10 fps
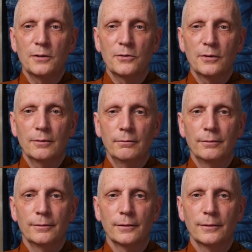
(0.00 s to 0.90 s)
It's a
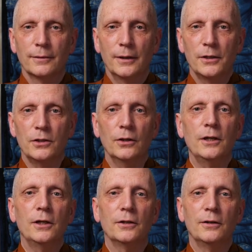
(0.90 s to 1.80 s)

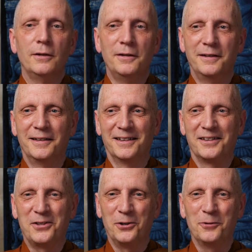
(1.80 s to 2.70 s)
Jungian
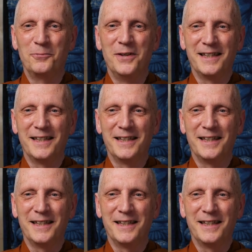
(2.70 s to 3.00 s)
term.